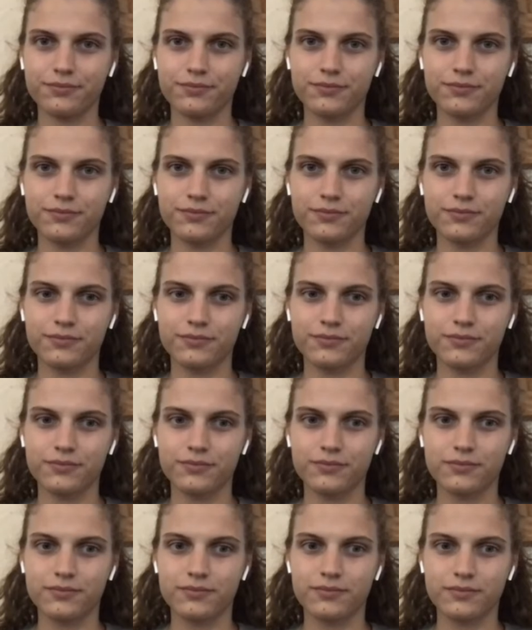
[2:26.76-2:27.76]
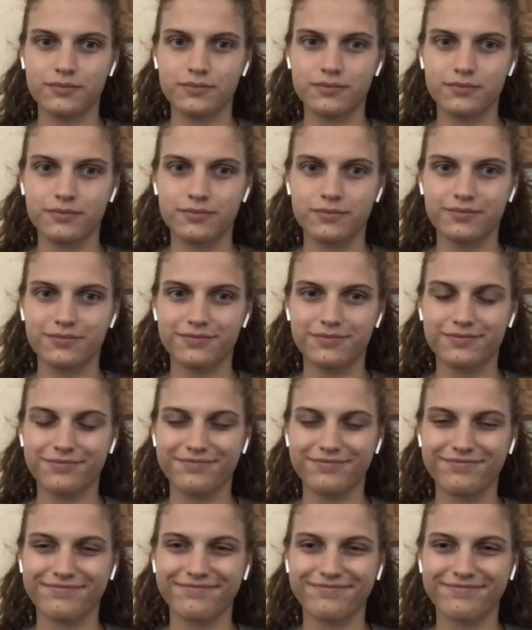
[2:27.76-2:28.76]

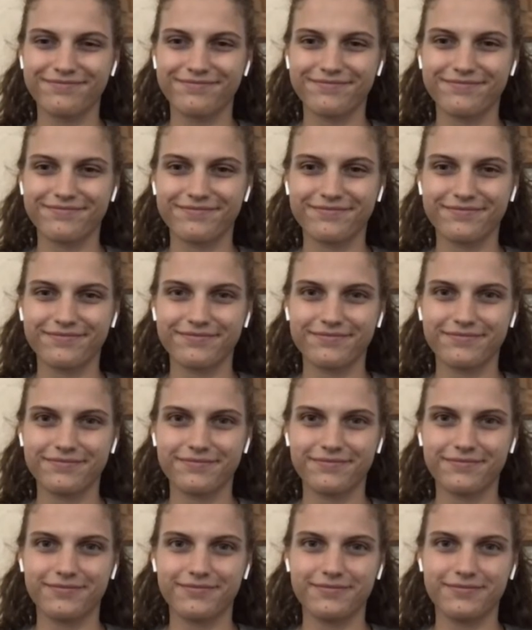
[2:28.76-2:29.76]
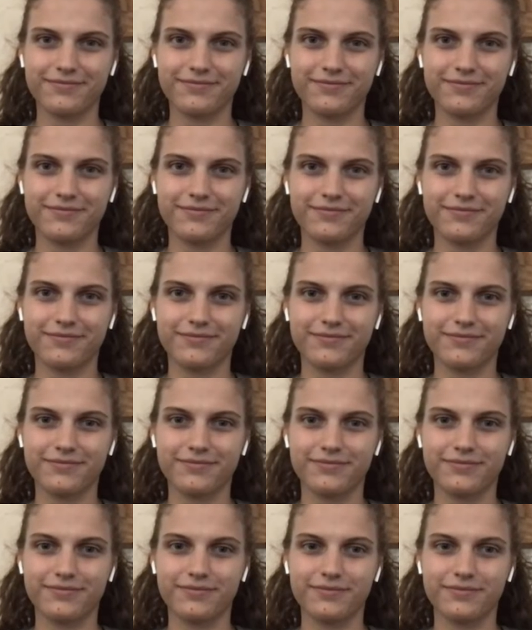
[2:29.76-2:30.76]

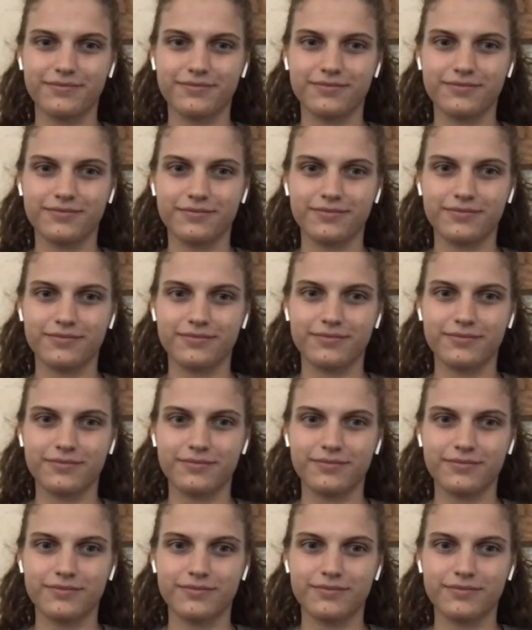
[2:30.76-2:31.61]
(silent)